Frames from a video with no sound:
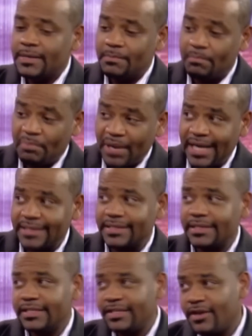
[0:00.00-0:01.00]

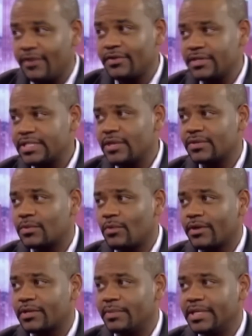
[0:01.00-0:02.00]
But, you know, there's still some
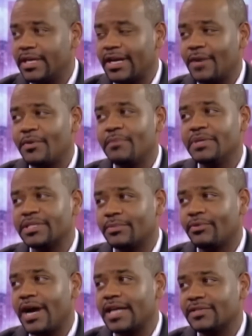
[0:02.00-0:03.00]
work to be done. I wouldn't be
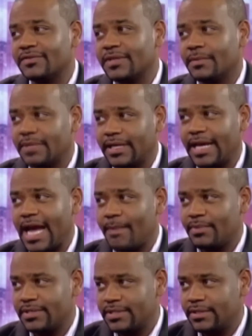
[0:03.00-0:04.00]
surprised if something
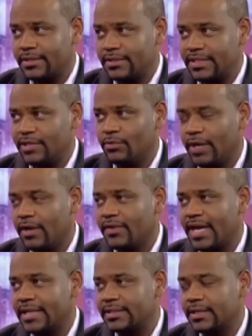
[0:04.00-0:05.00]
happens to
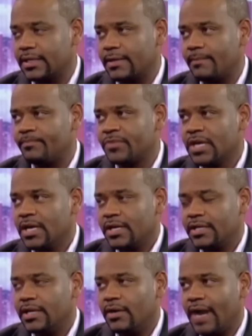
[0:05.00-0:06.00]
derail that,
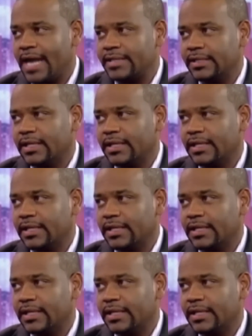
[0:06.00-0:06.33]
you know, at the